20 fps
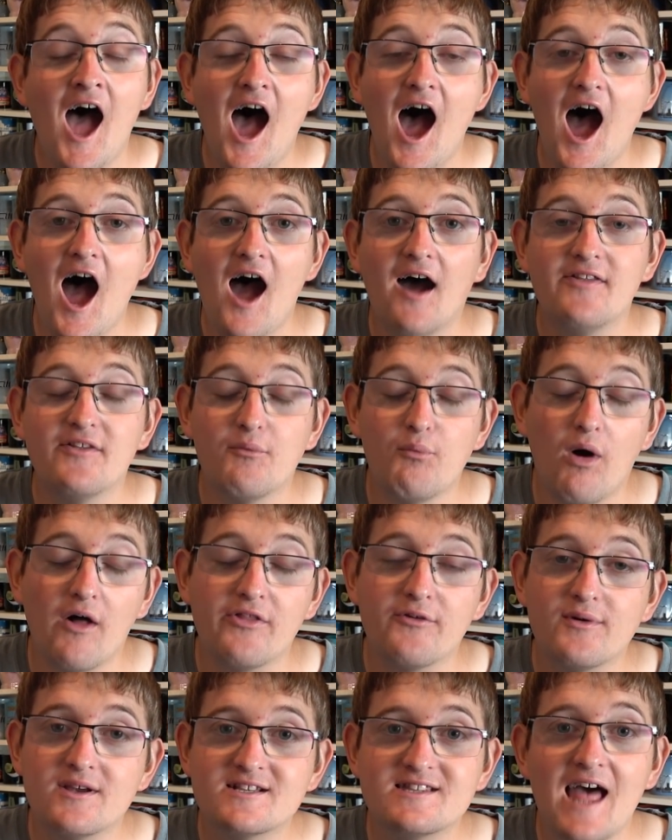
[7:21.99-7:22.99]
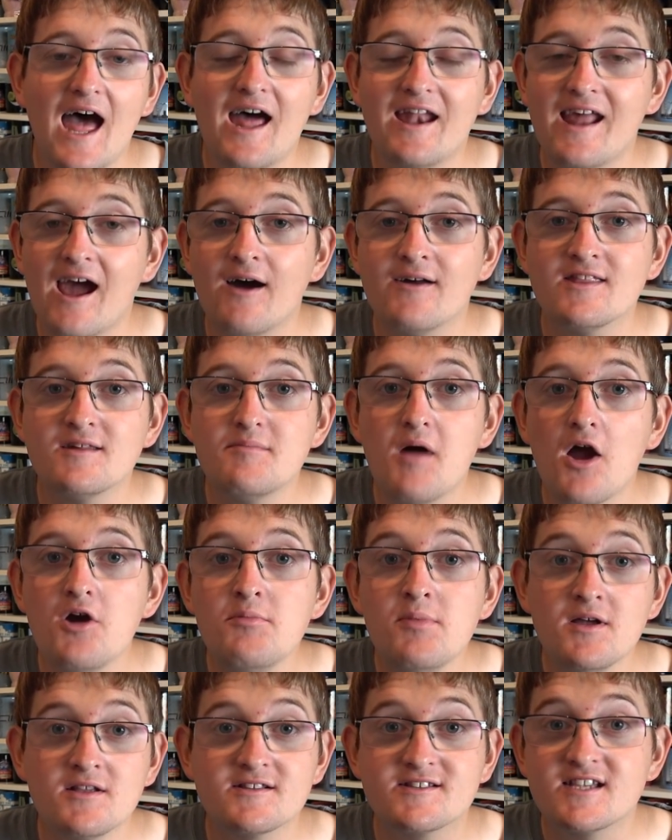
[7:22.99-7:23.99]
than what there is there now at the
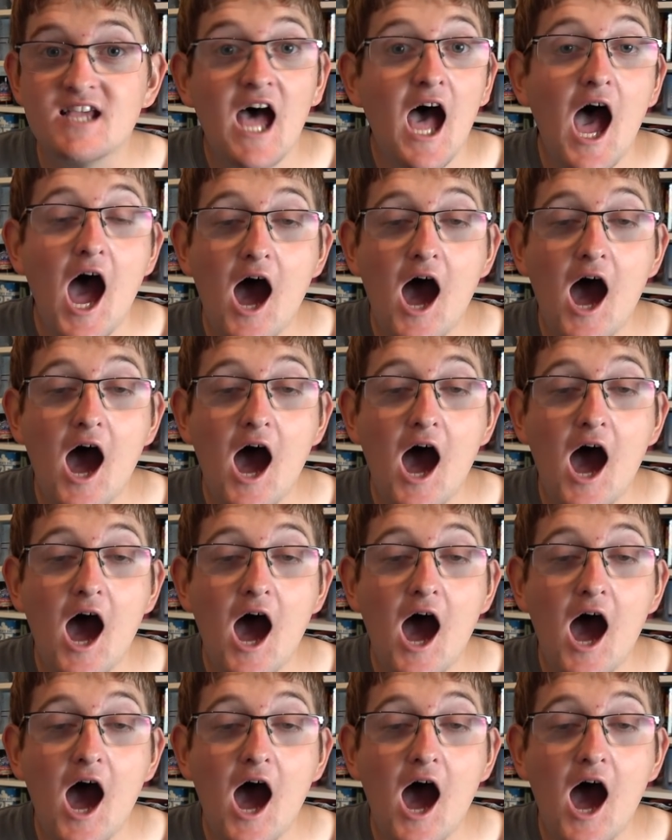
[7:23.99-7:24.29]
moment.